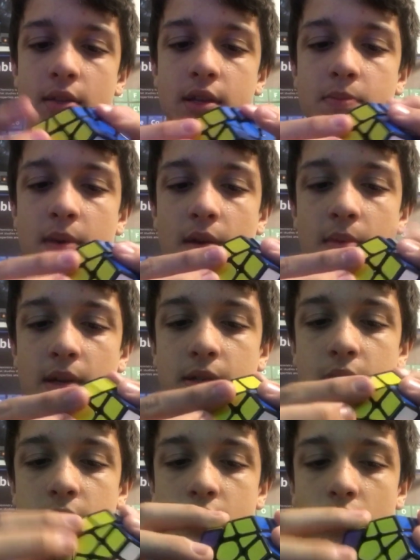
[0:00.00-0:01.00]
This
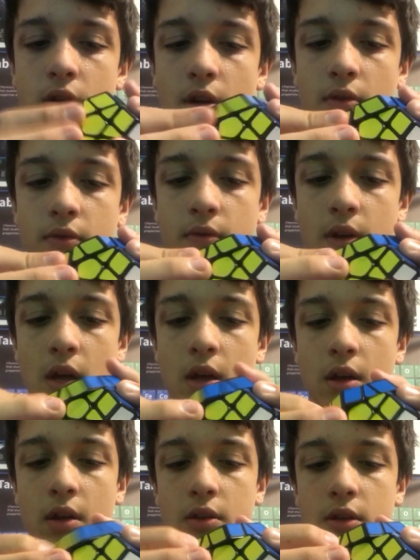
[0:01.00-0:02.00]
Megaminx is turning,
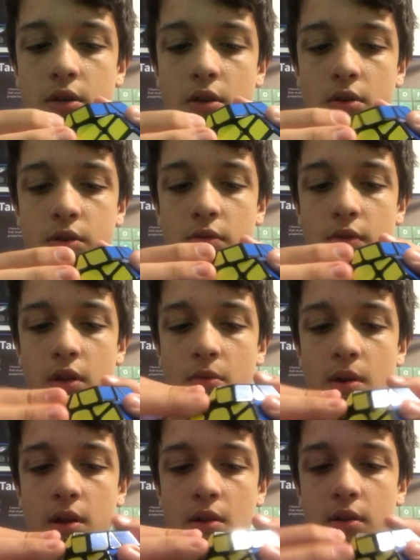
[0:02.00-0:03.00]
the turns are really
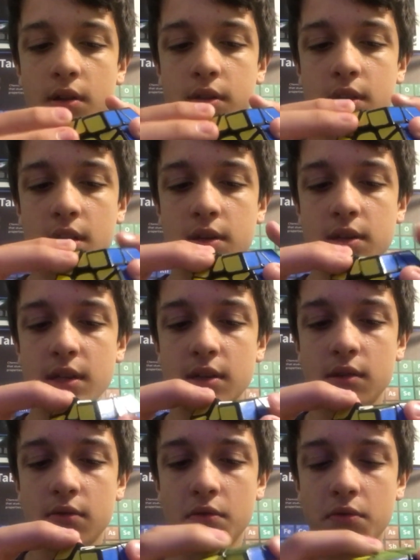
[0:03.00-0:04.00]
well, it's got
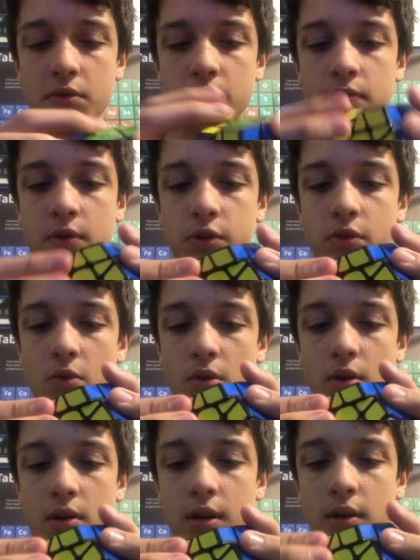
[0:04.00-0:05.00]
decent reverse
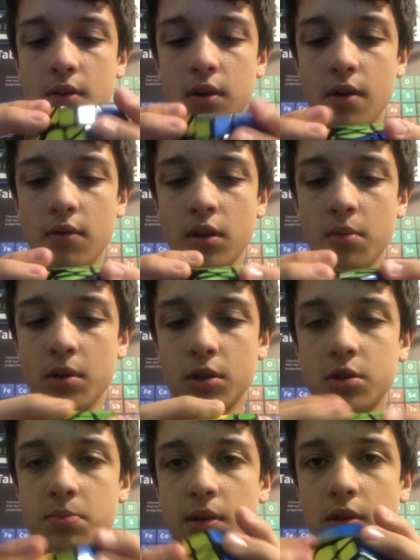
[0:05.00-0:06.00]
corner cutting, not really
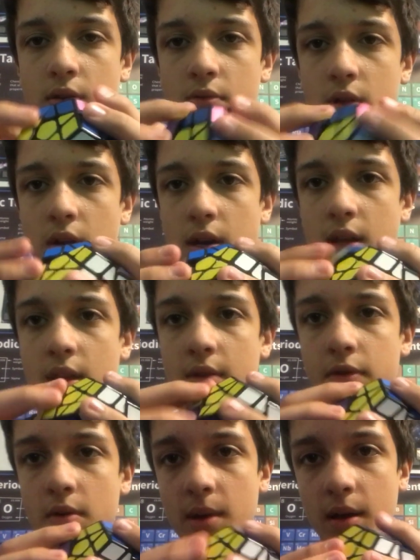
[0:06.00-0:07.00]
much, but you don't really need
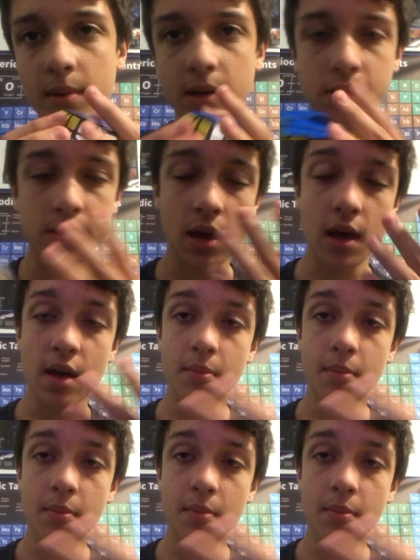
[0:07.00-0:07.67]
that for a Megaminx.